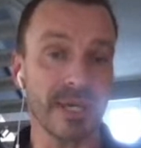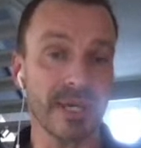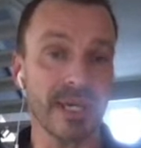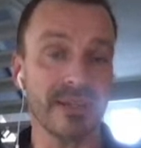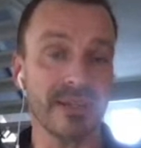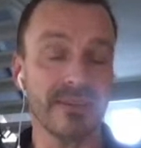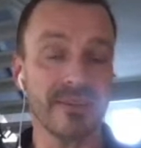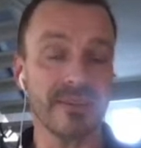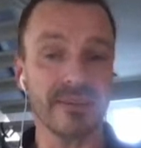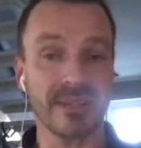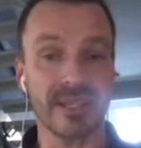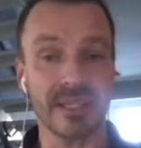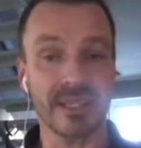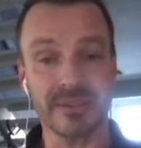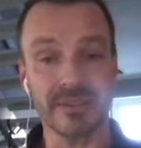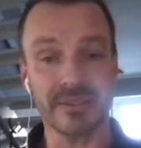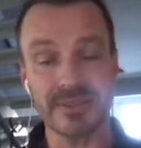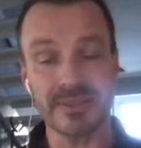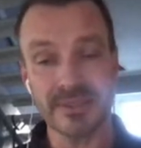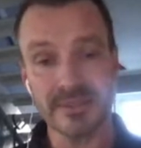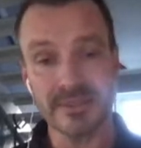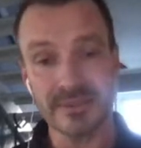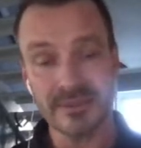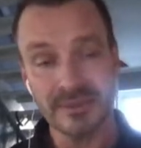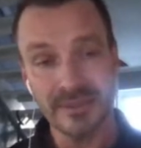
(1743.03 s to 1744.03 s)
make
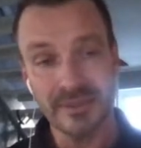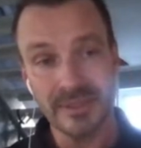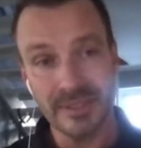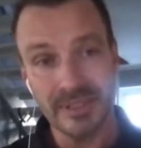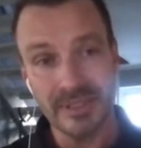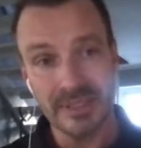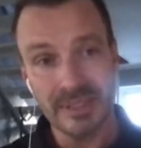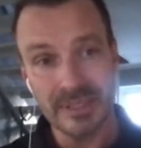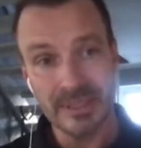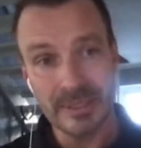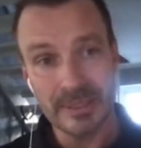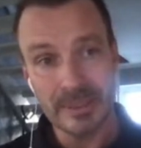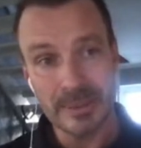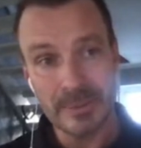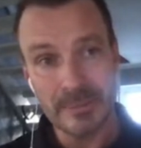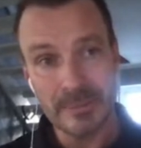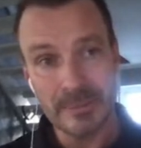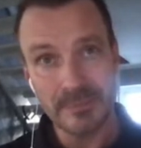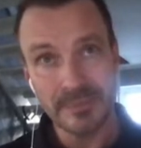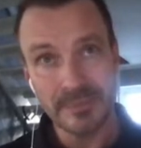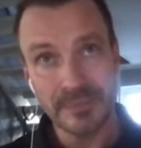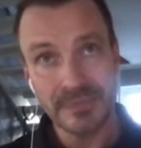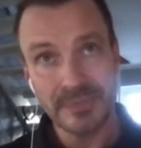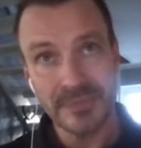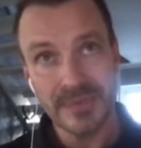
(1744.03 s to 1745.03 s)
things
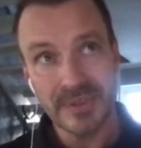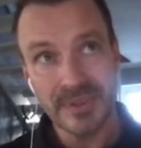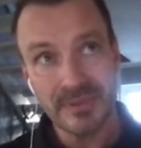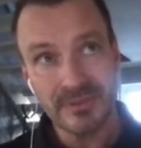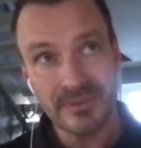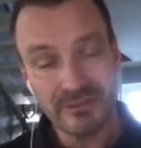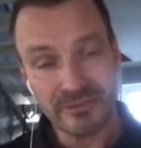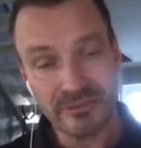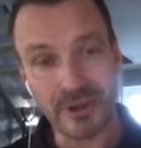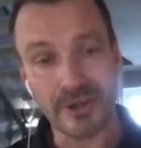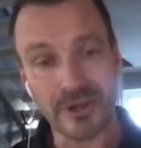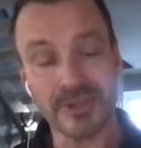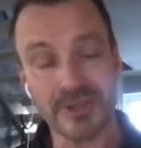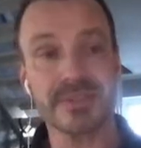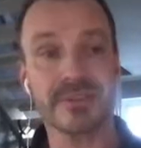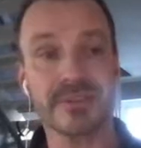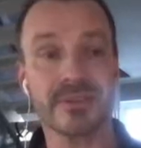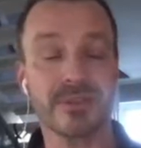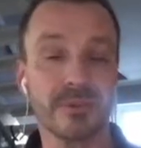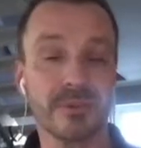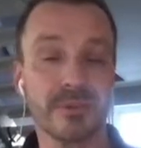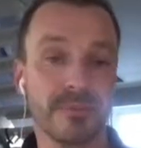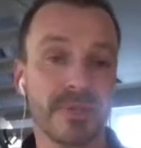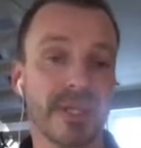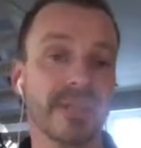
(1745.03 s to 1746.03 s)

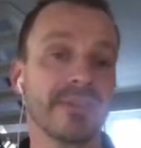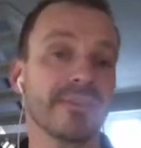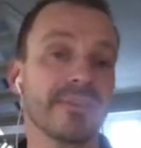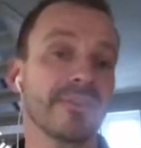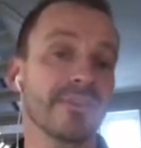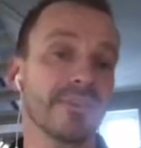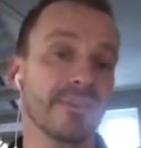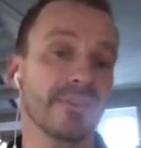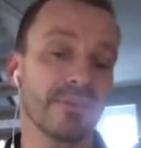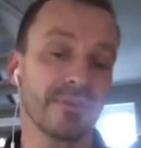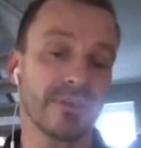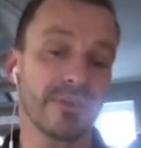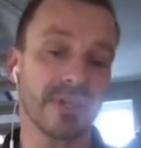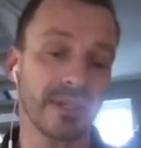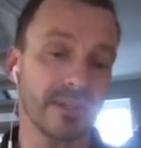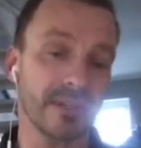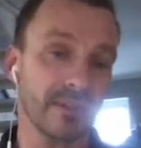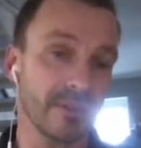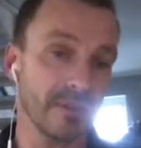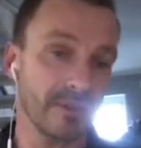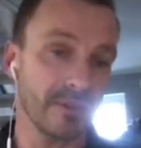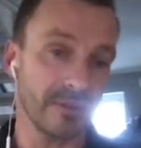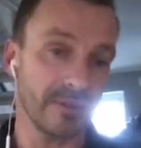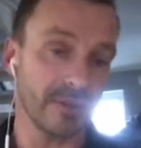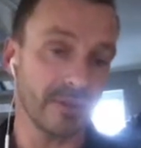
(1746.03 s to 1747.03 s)
faster, better, and
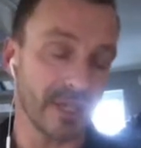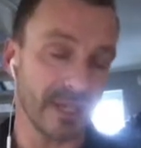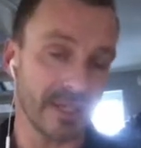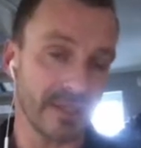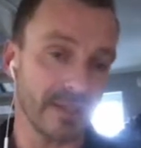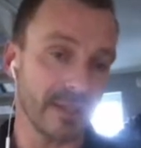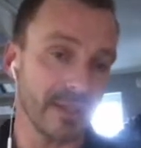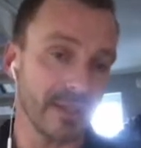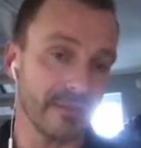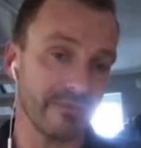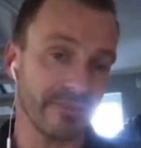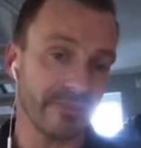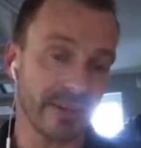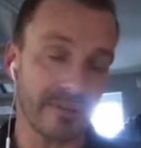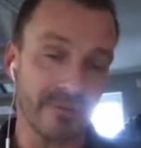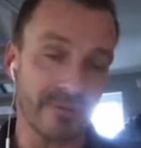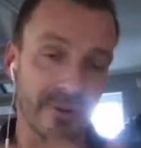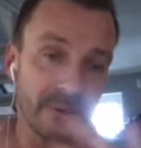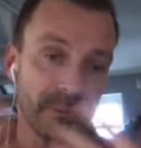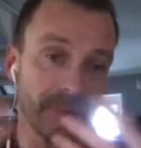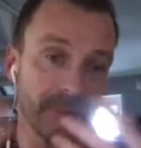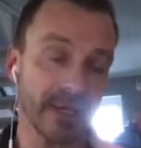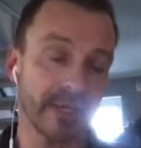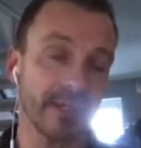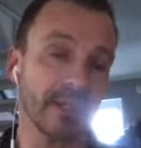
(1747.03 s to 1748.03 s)
if
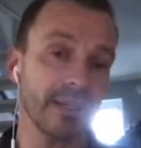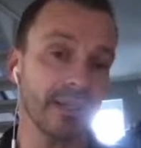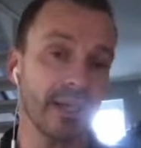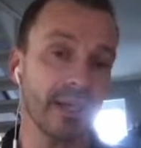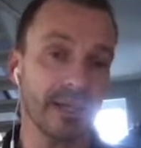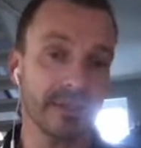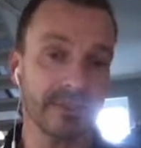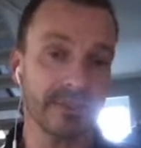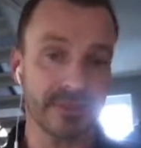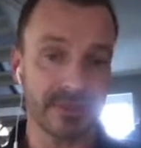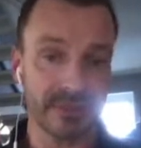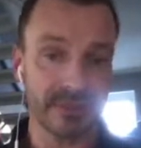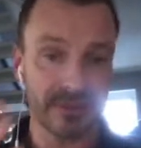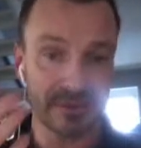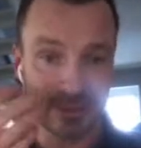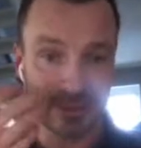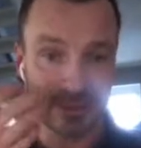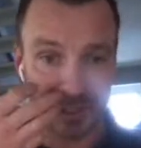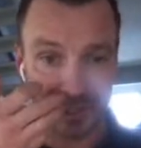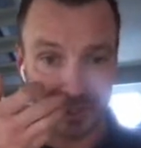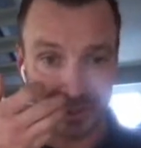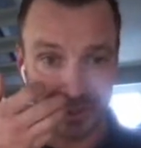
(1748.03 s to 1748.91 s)
everybody has,